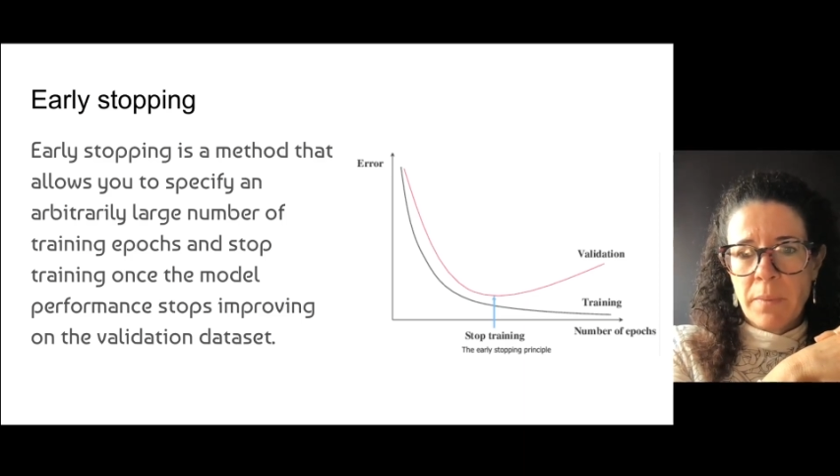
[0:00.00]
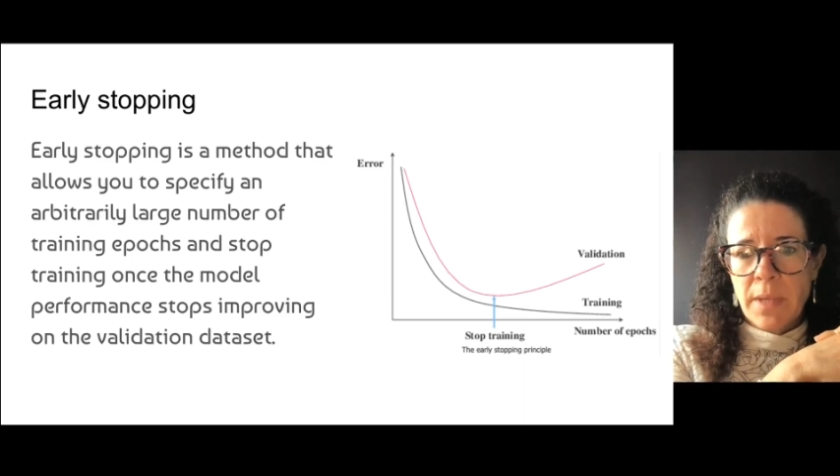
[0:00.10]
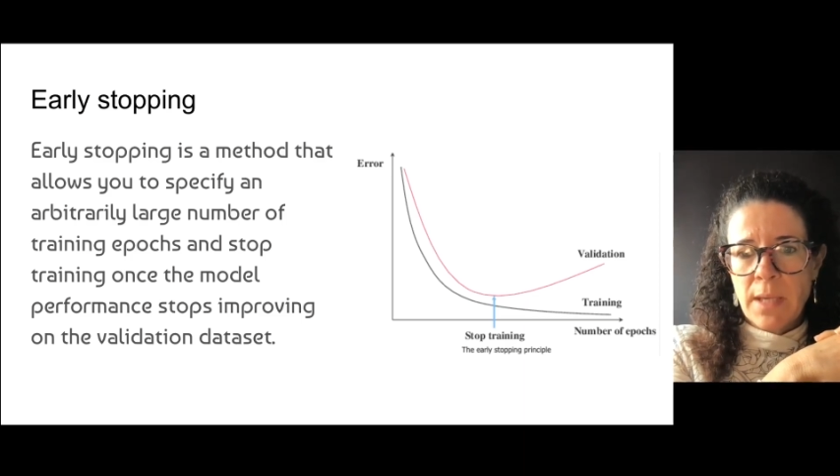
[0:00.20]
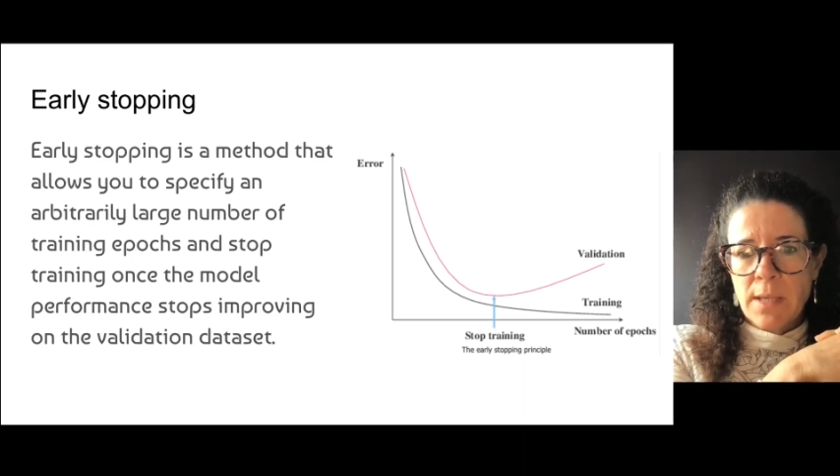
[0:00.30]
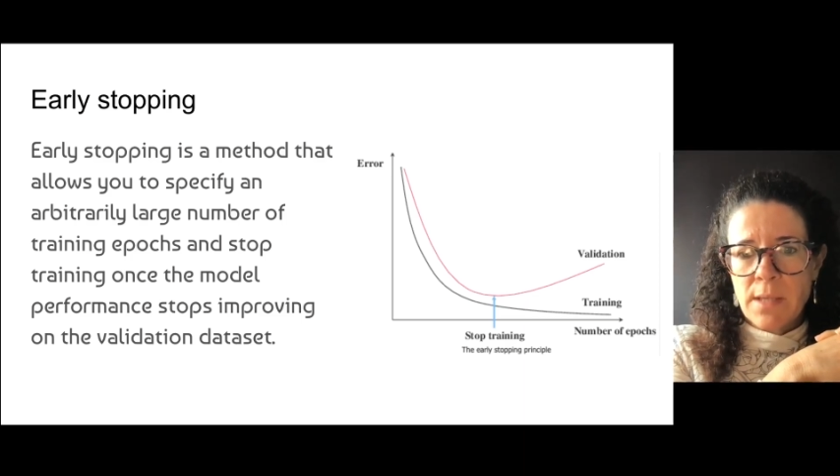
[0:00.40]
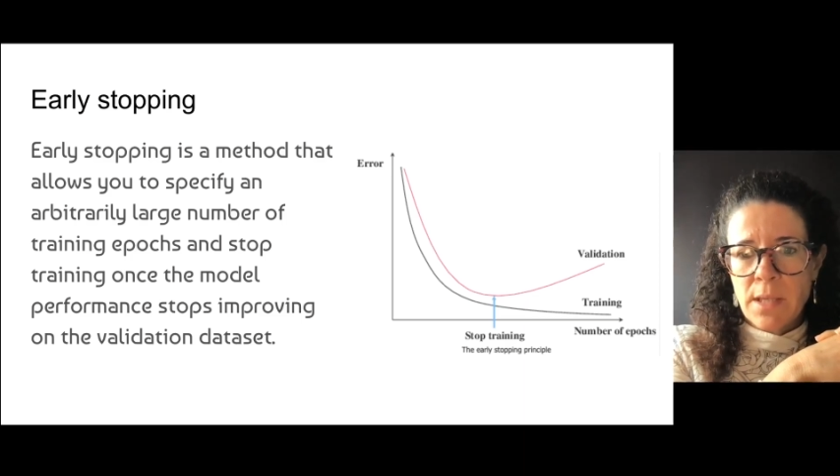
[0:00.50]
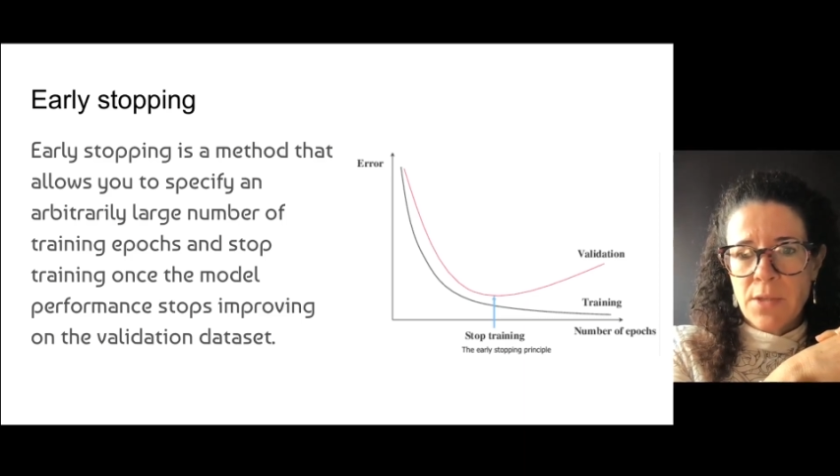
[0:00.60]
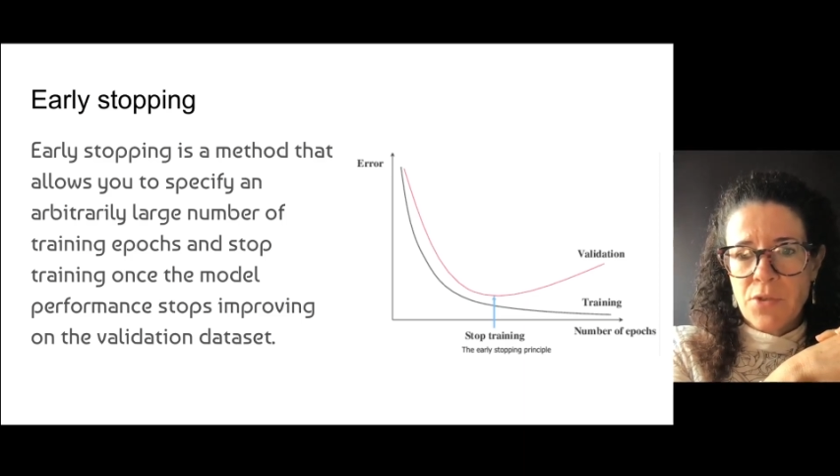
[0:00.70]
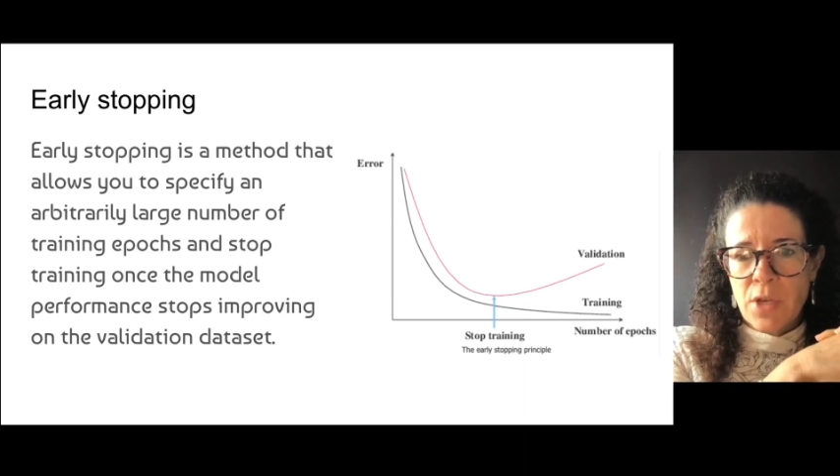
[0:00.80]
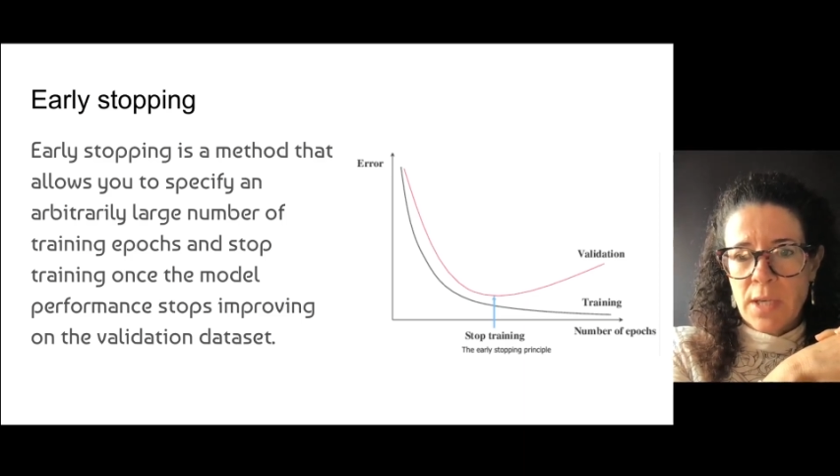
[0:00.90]
means
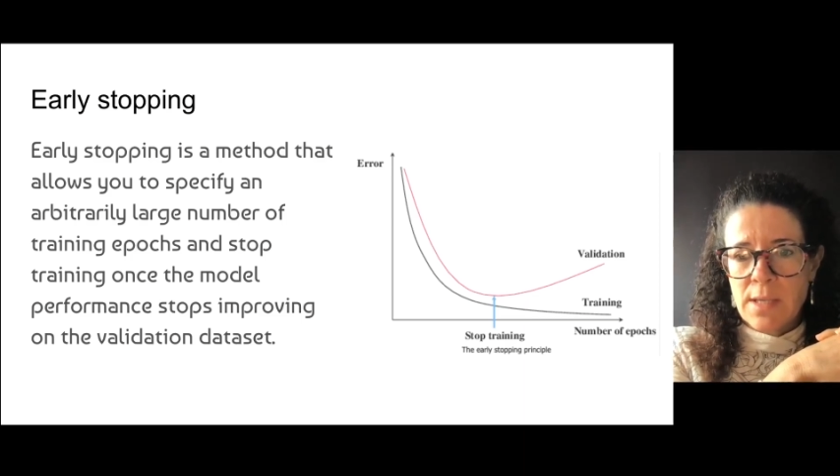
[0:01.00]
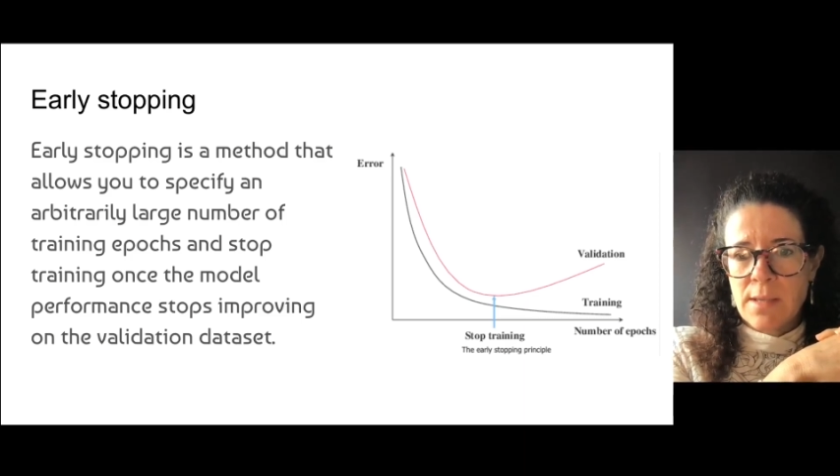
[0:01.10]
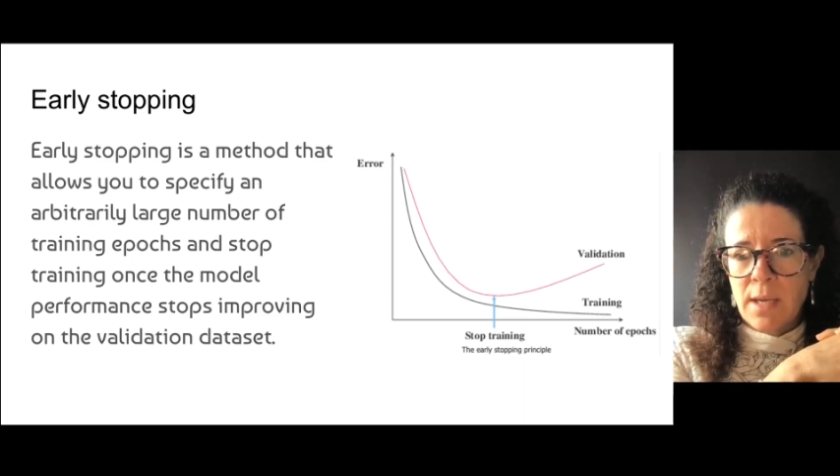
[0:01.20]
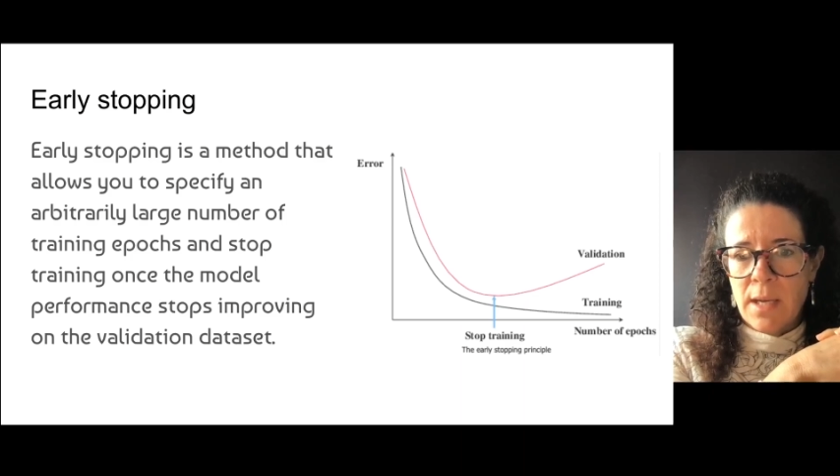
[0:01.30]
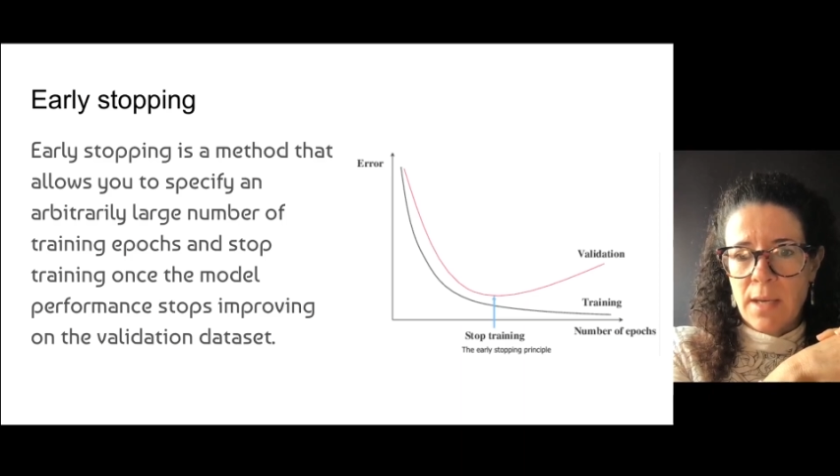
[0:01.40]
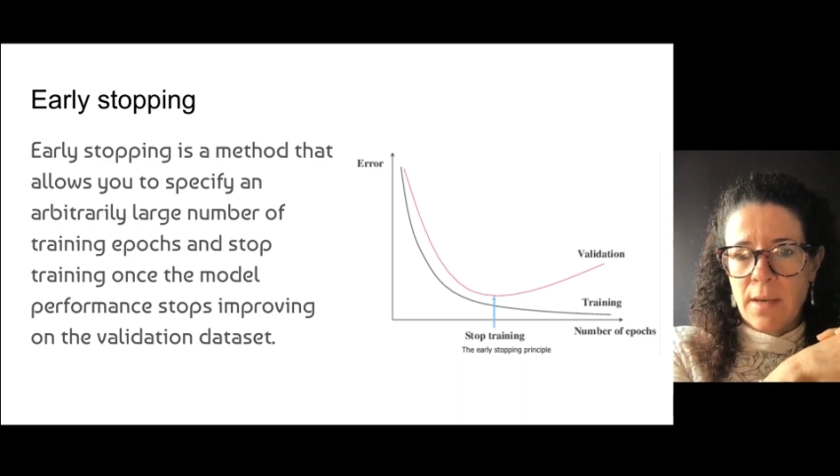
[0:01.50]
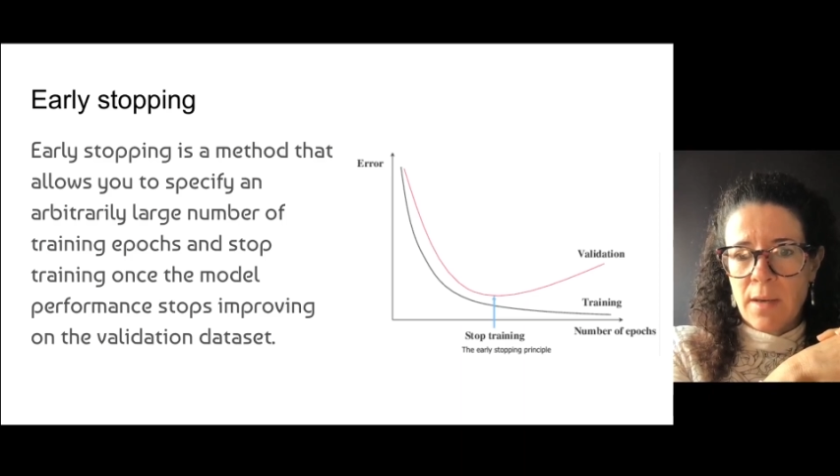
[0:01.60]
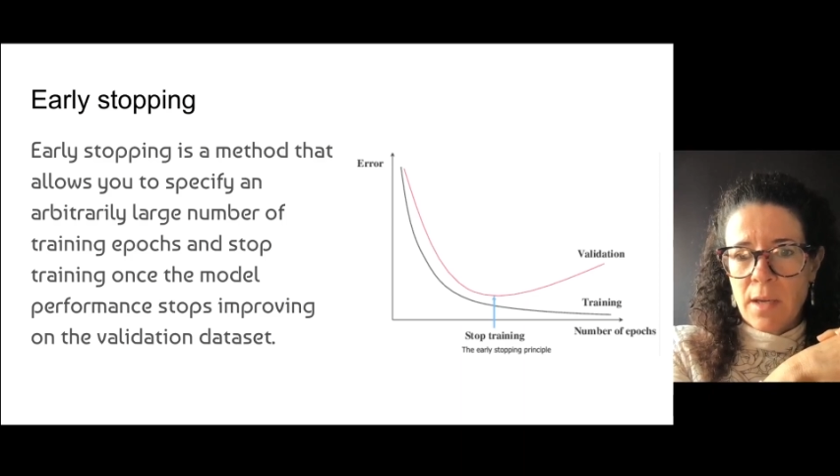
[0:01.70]
is just that